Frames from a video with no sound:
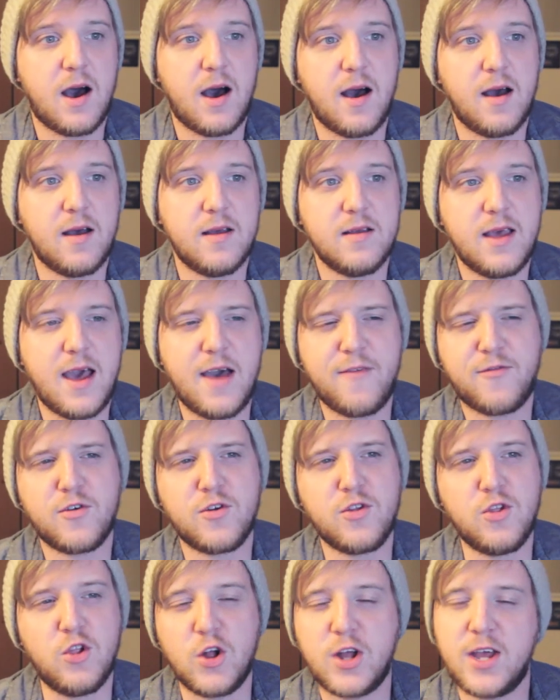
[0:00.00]

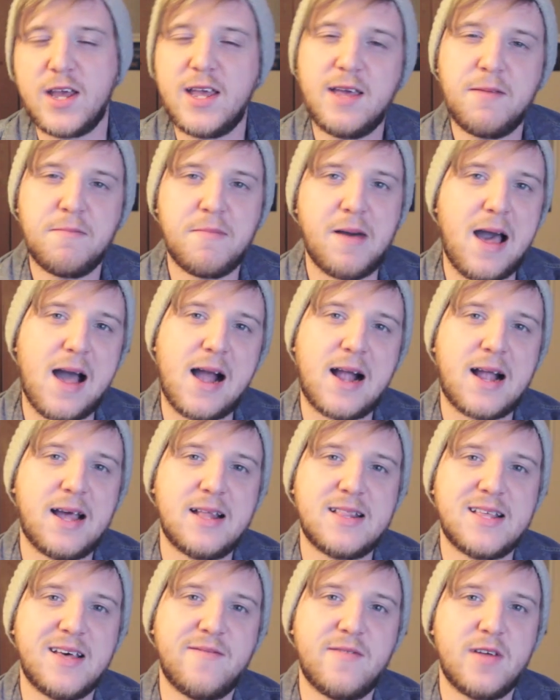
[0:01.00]
After looking back
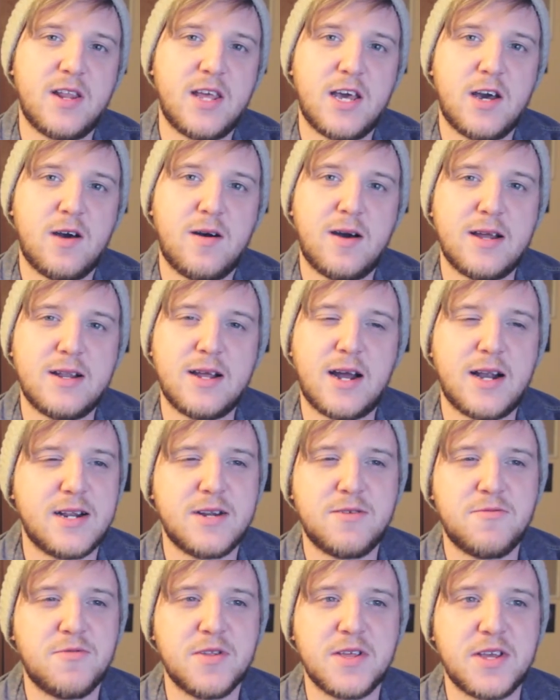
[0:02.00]
at that video, I
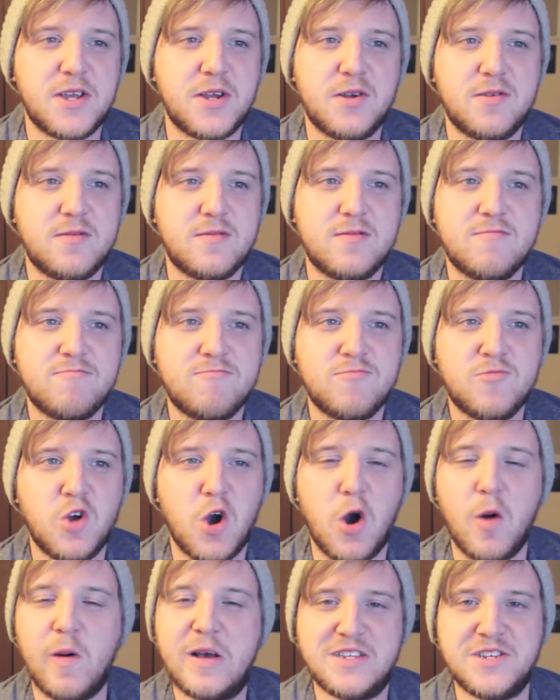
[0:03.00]
didn't really
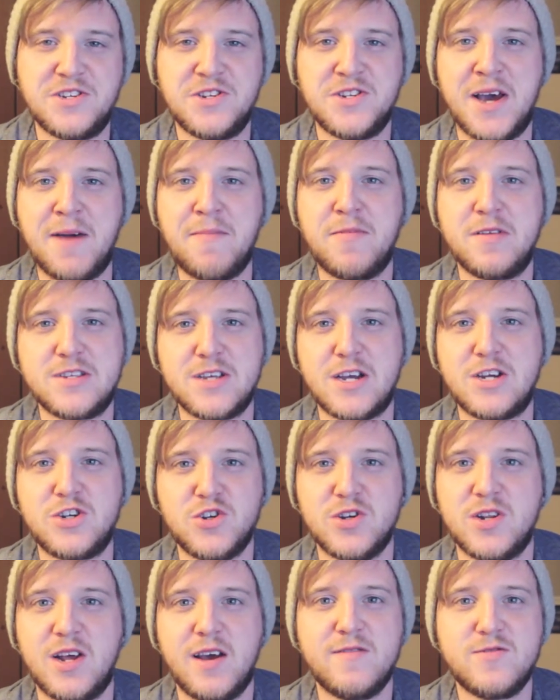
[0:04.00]
go as in depth as I
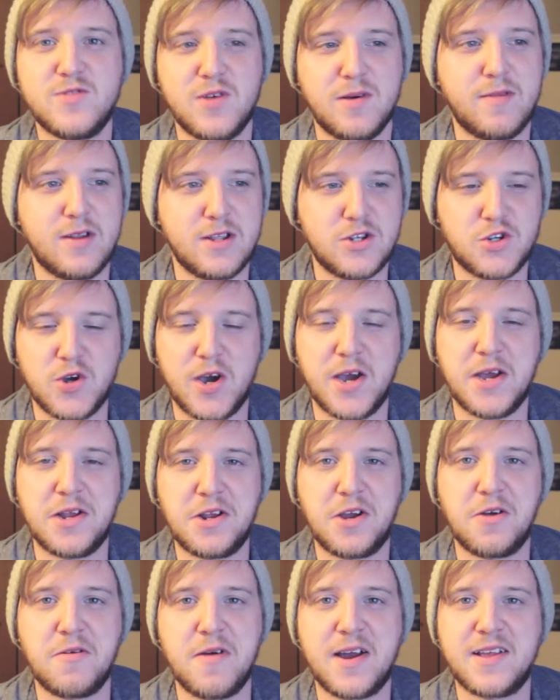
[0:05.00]
should have, so I'm going to try
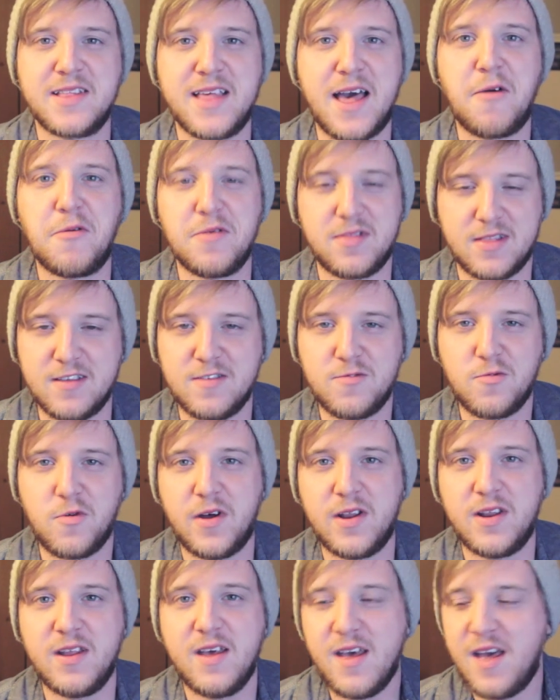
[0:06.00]
and correct that with this
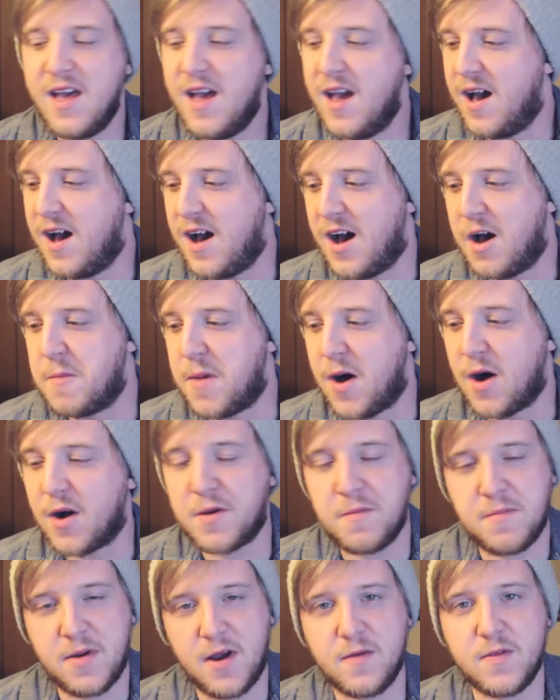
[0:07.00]
one. I'll
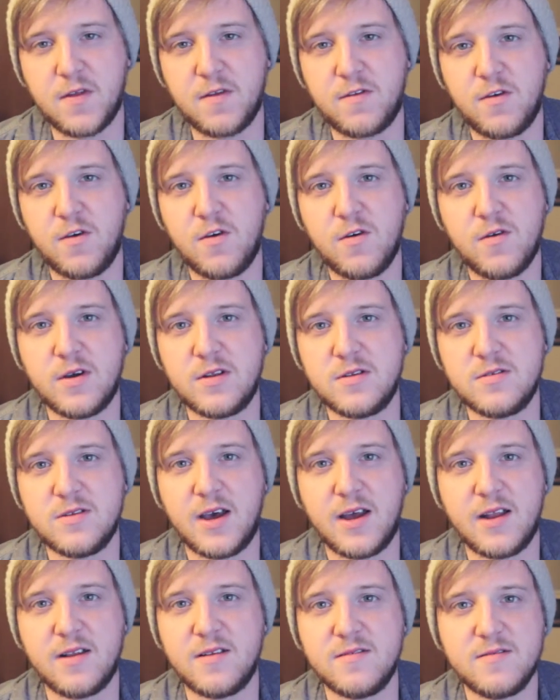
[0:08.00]
compare the two
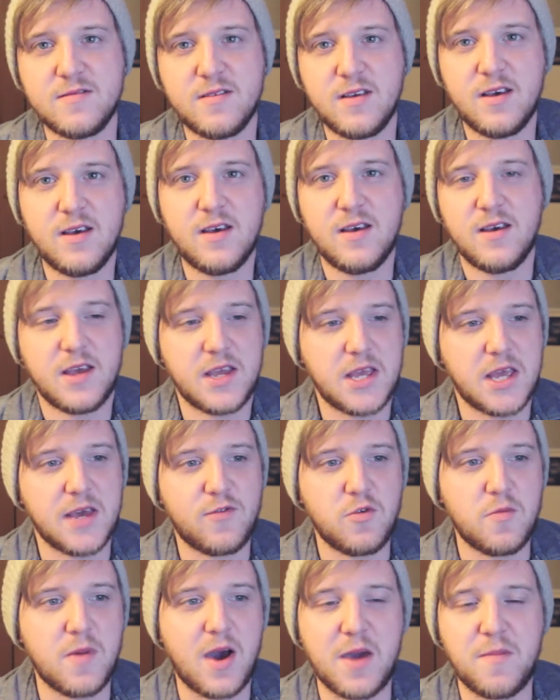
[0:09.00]
and
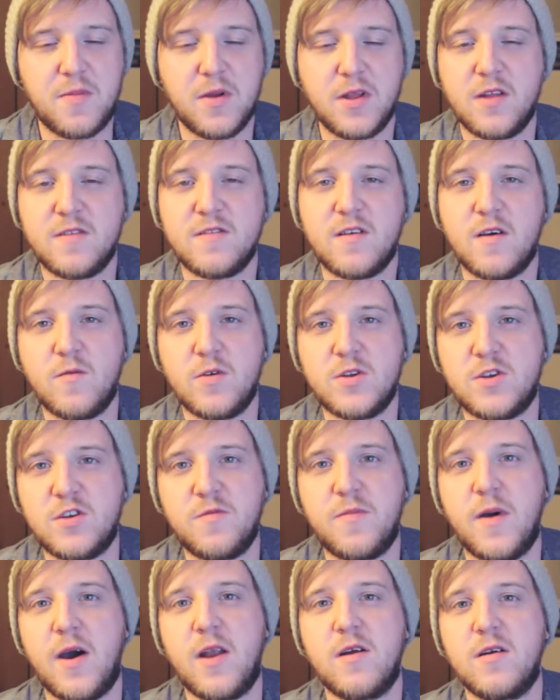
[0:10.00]
give you my opinions on which
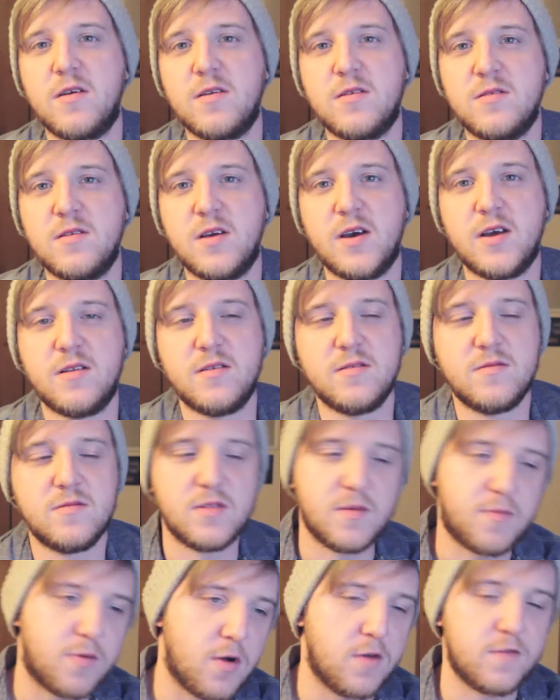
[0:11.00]
is better
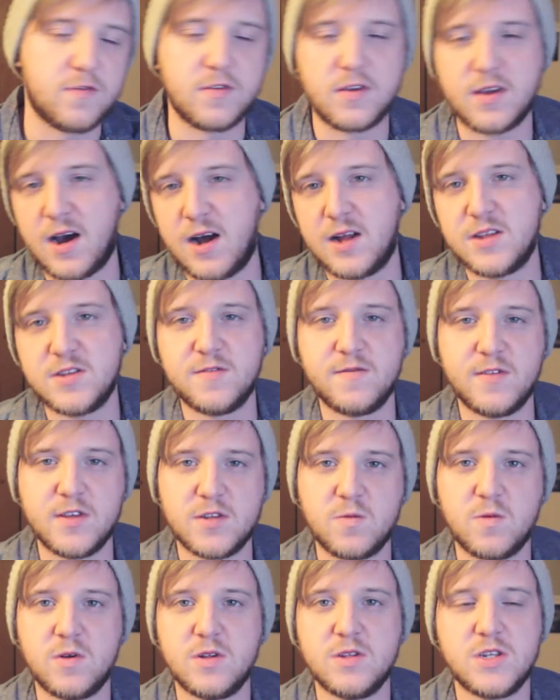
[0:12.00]
and the pros and cons of
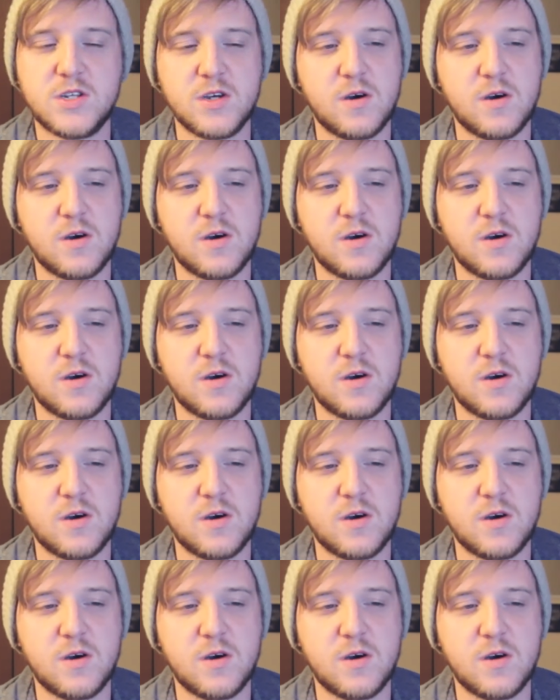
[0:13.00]
this one.